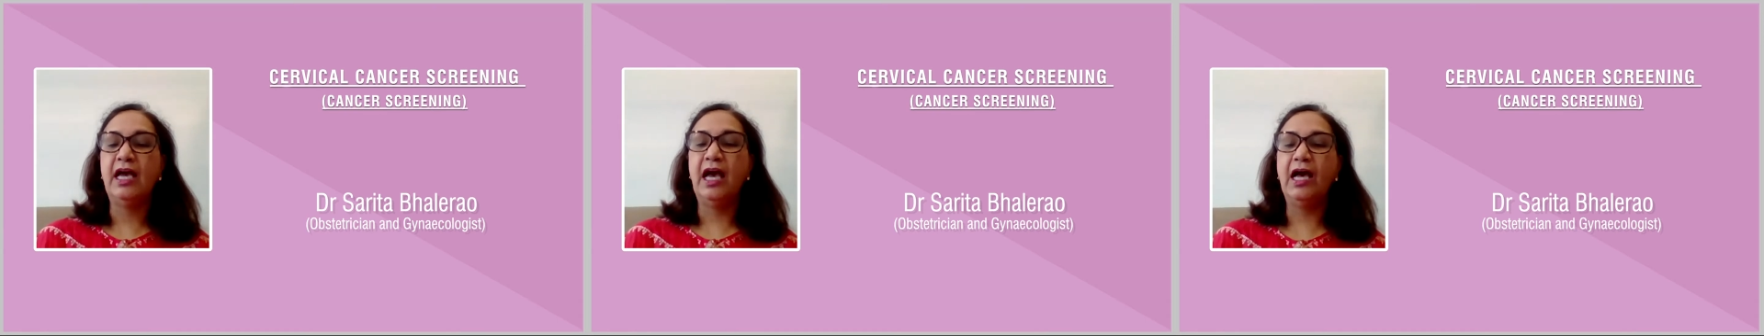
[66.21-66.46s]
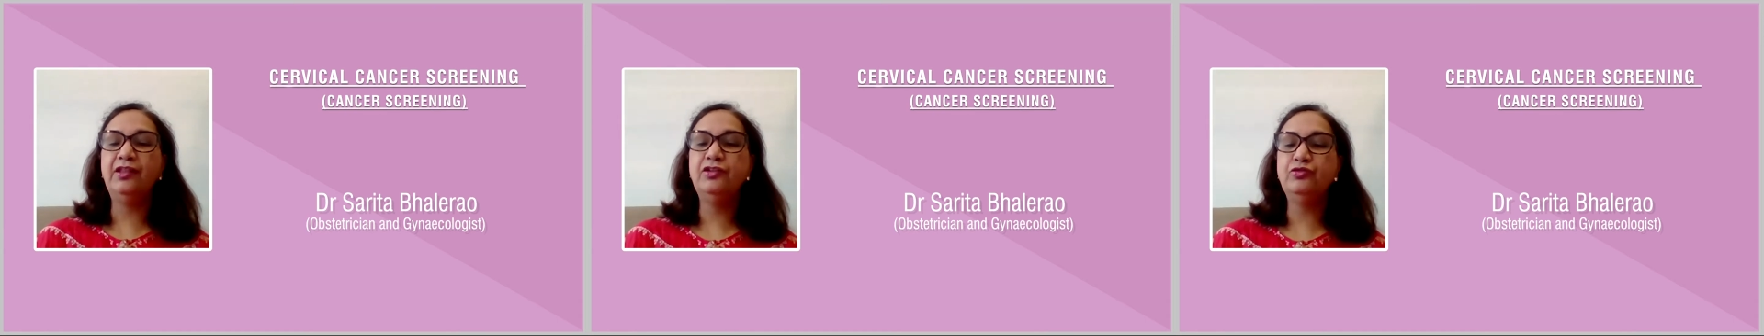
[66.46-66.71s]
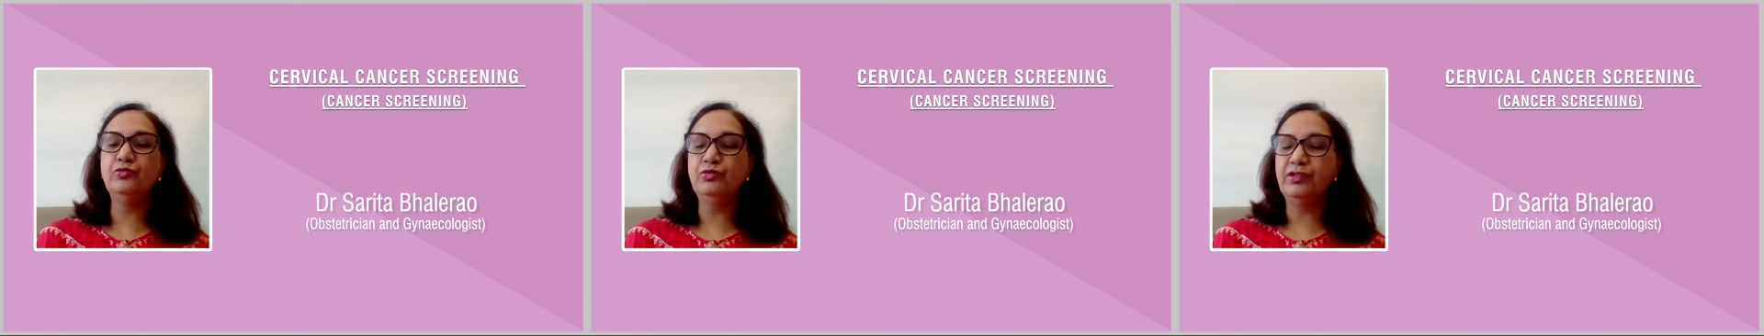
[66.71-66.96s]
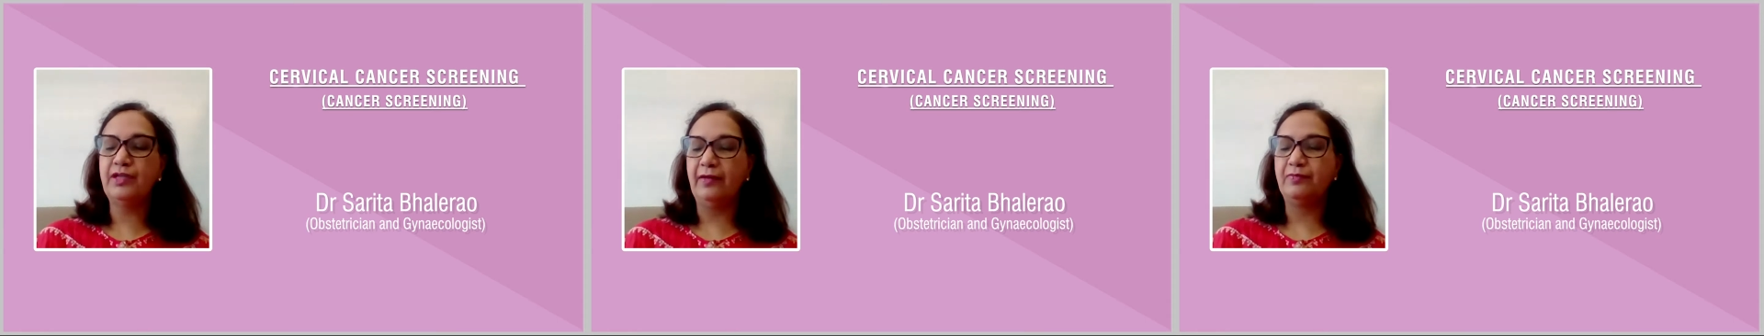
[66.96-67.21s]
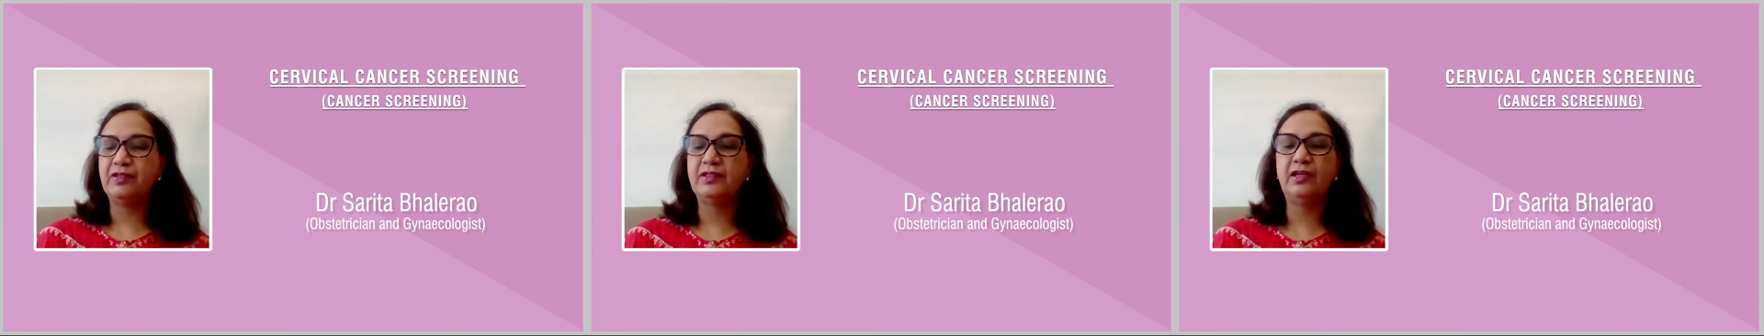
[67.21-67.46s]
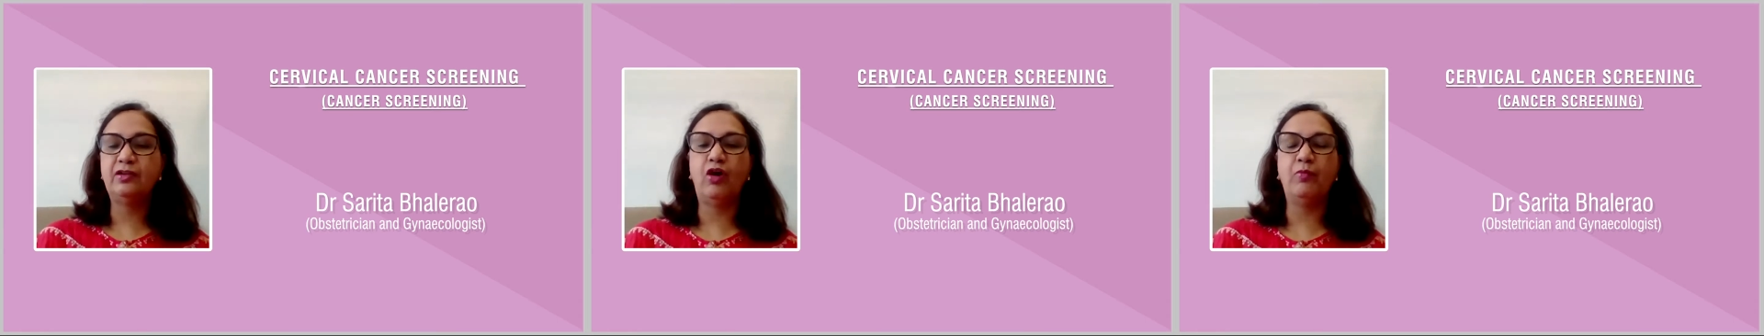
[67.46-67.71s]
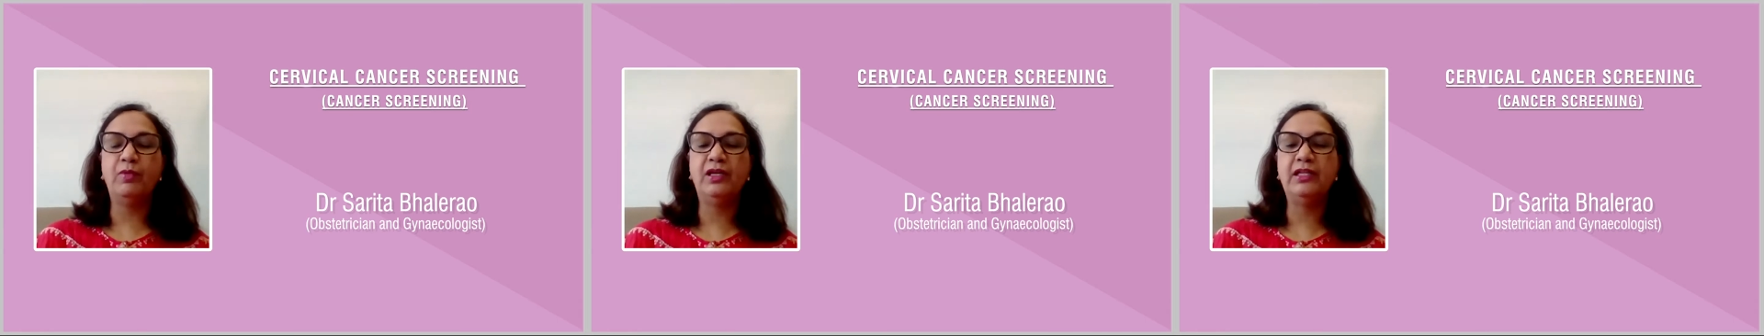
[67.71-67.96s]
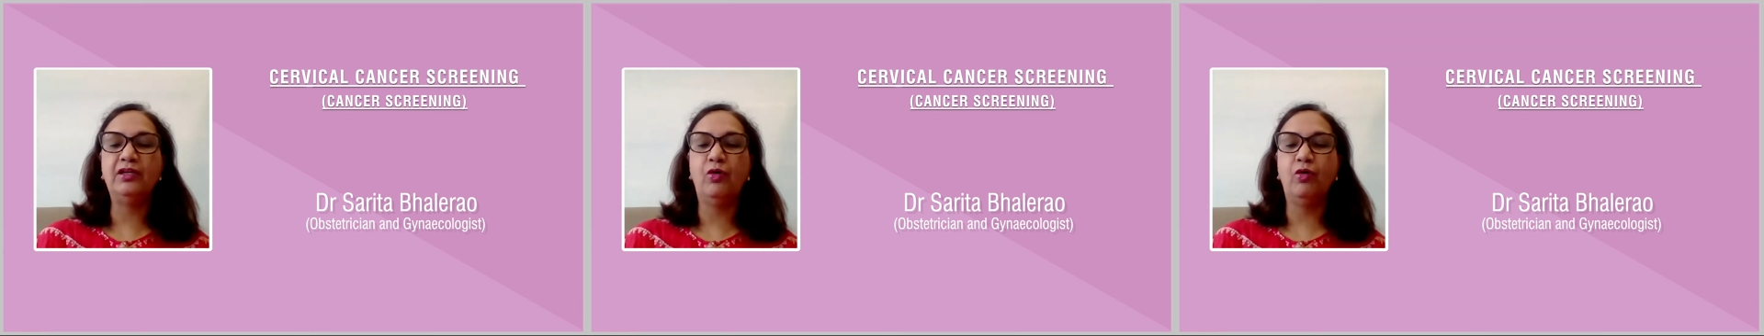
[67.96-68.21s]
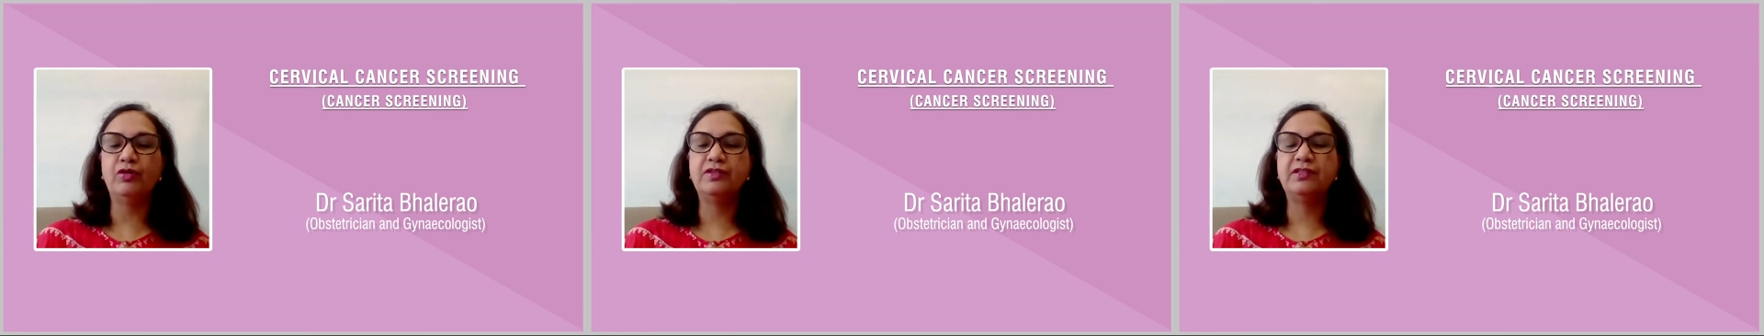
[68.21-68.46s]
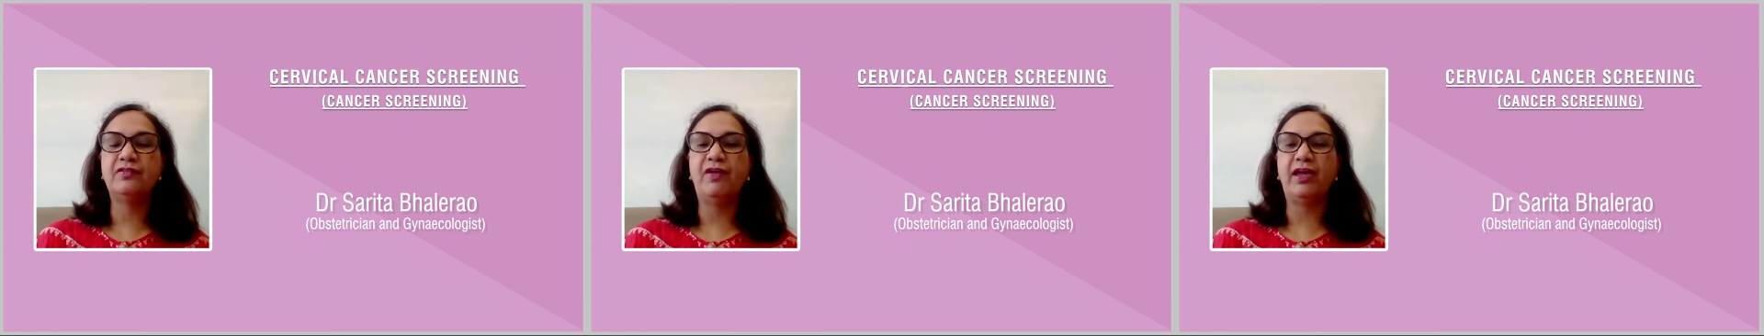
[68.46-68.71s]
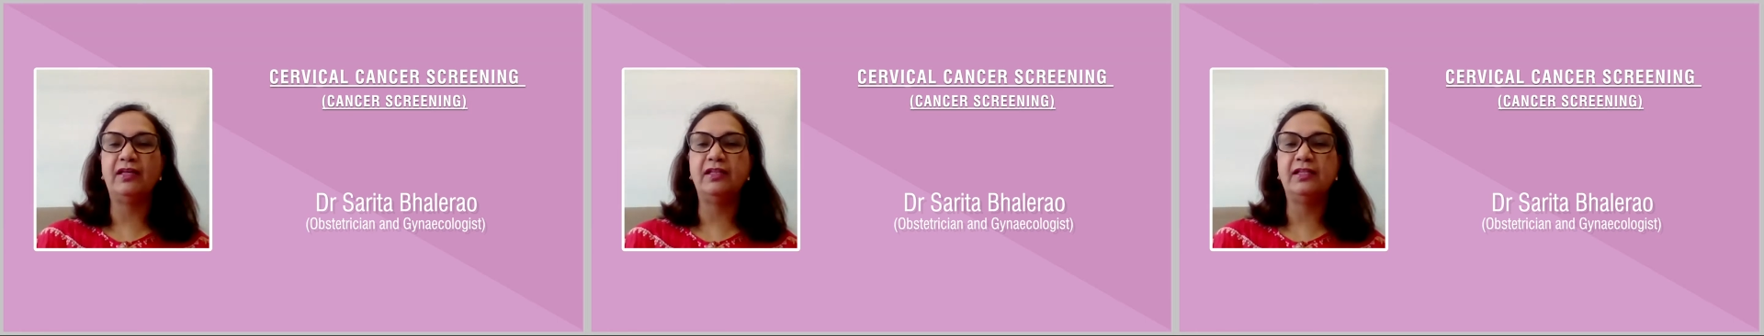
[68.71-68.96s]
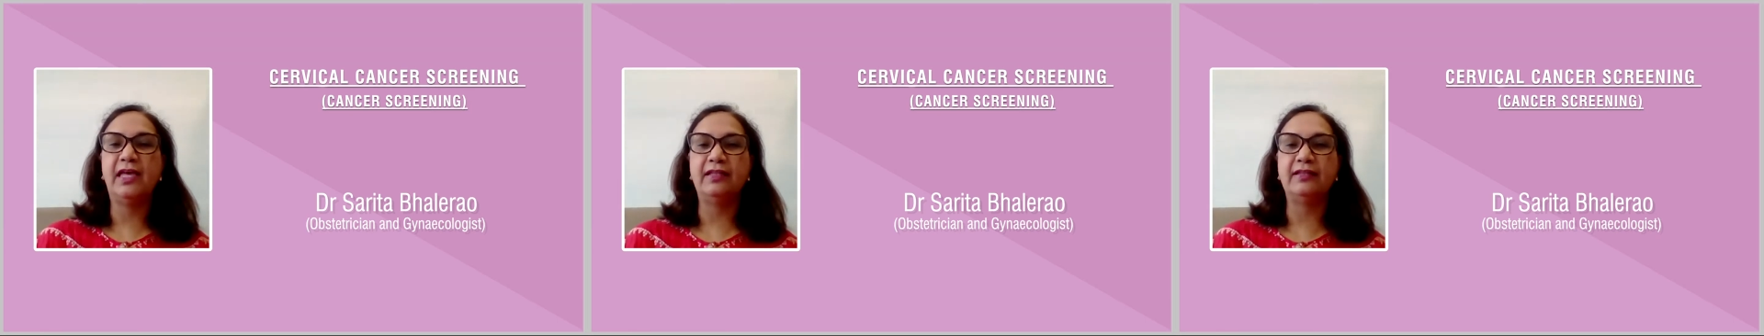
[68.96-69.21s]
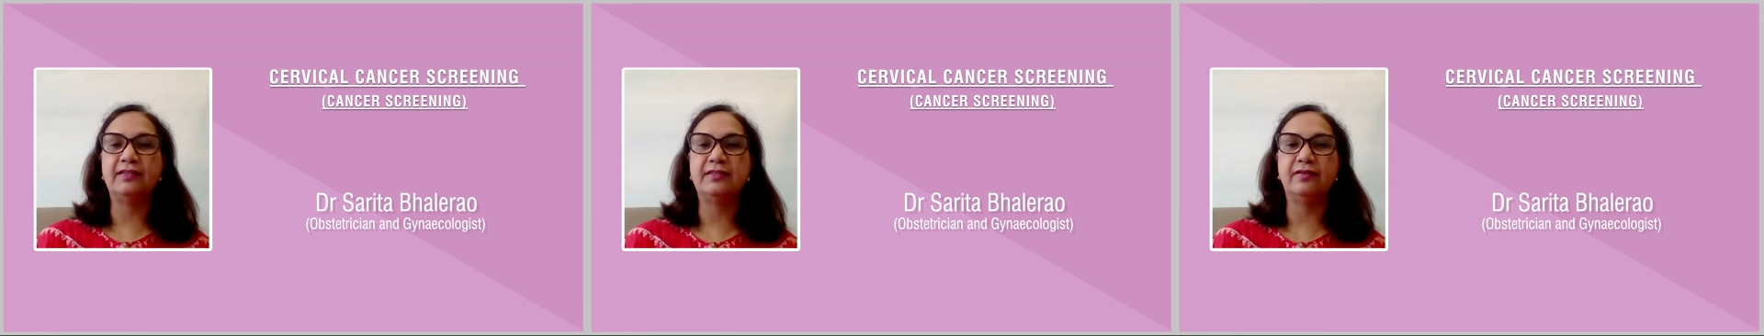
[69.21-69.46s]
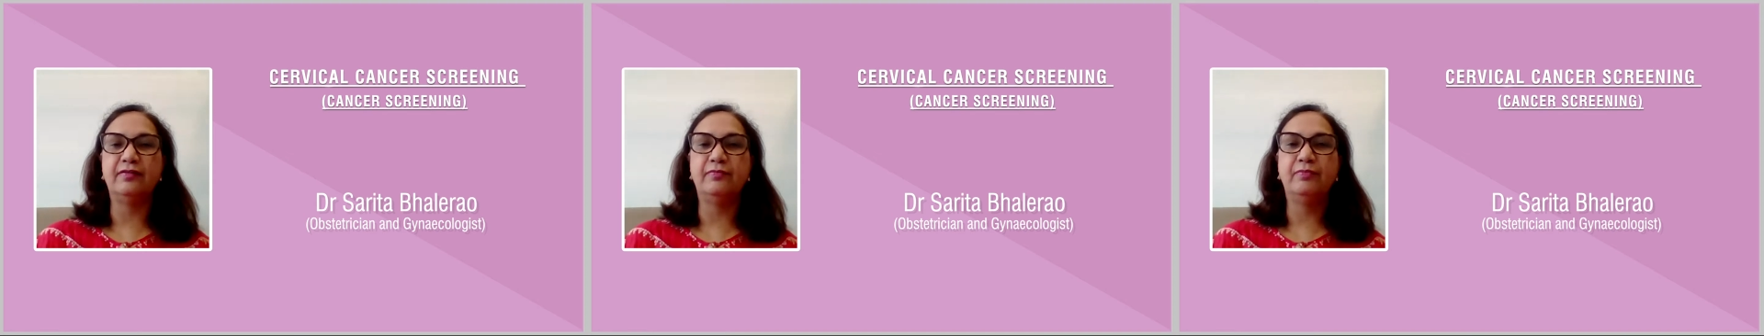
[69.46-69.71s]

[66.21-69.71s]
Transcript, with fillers: are the two types that commonly cause cervical cancer.